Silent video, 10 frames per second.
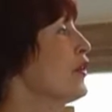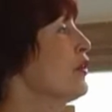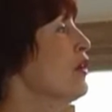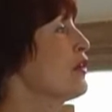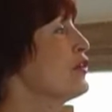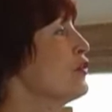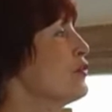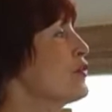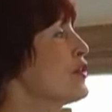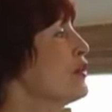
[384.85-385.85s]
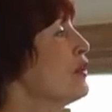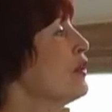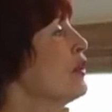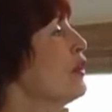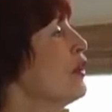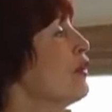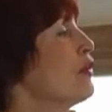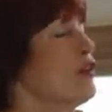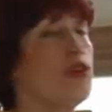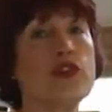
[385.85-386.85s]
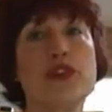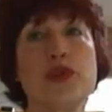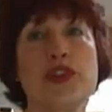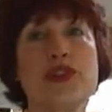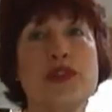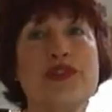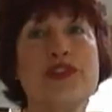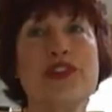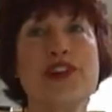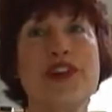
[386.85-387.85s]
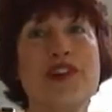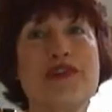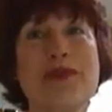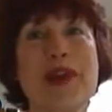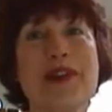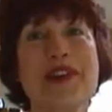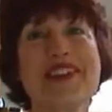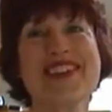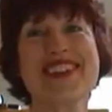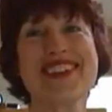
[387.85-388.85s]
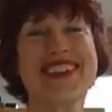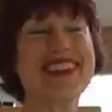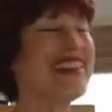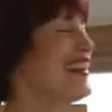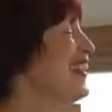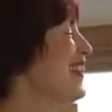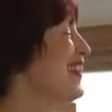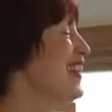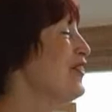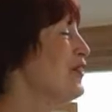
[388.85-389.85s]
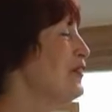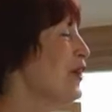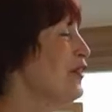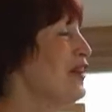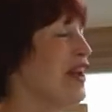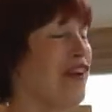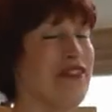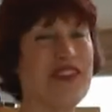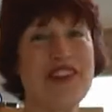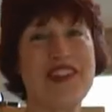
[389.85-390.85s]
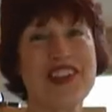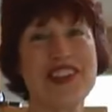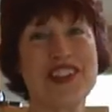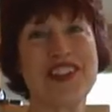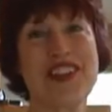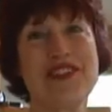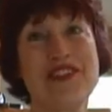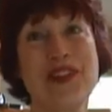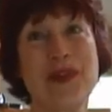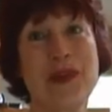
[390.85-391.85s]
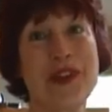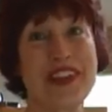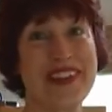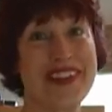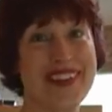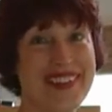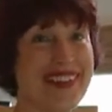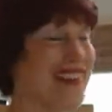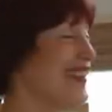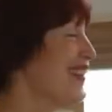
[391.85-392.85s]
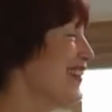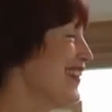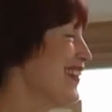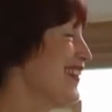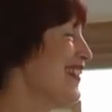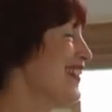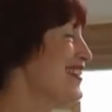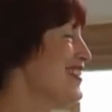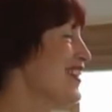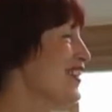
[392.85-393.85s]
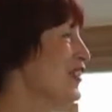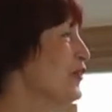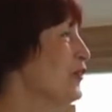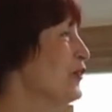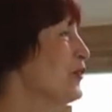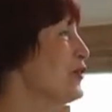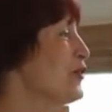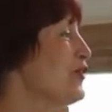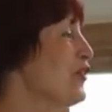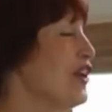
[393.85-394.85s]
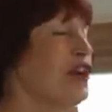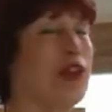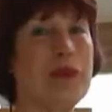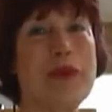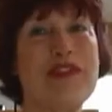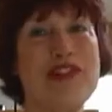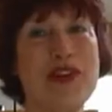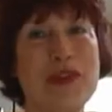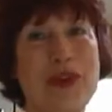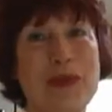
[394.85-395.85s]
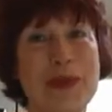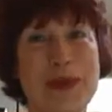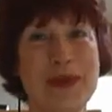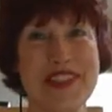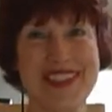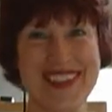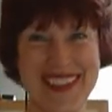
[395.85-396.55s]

cockatoos, are the golden retriever of parrots. They would rather have affection than food. Yeah, just like a golden retriever. I call them my Velcro birds.